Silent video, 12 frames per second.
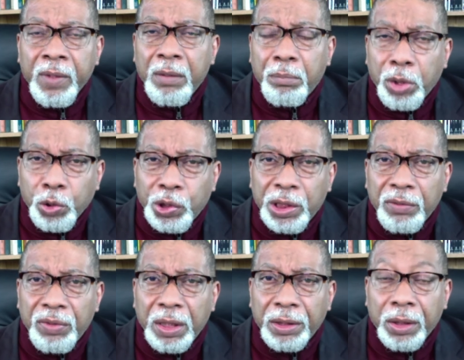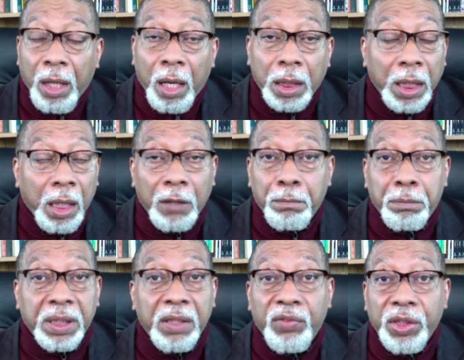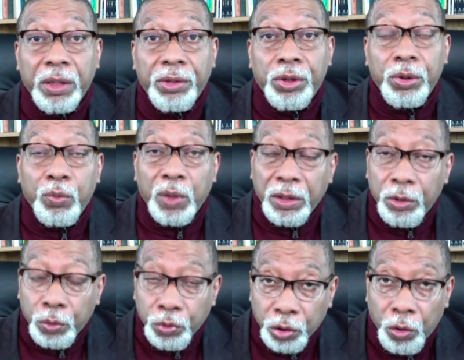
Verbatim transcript: most of us are oblivious to what goes